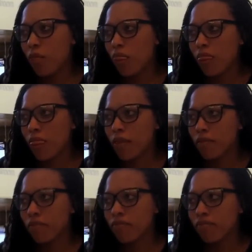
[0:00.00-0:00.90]

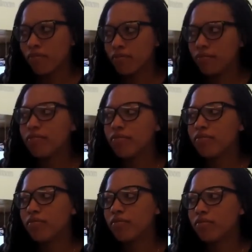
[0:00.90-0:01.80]

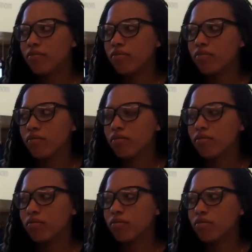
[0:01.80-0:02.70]

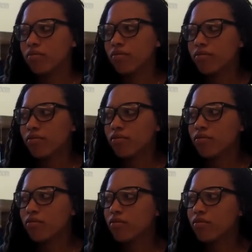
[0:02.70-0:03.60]

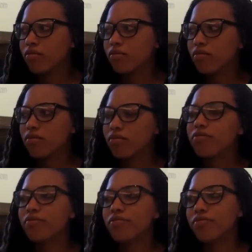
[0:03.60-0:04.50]

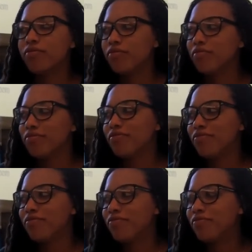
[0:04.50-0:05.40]

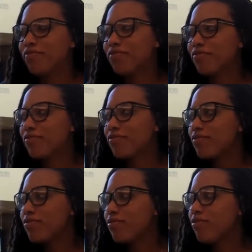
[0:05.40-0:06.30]

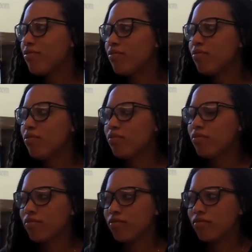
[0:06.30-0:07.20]

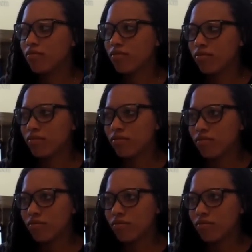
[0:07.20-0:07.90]
(silent)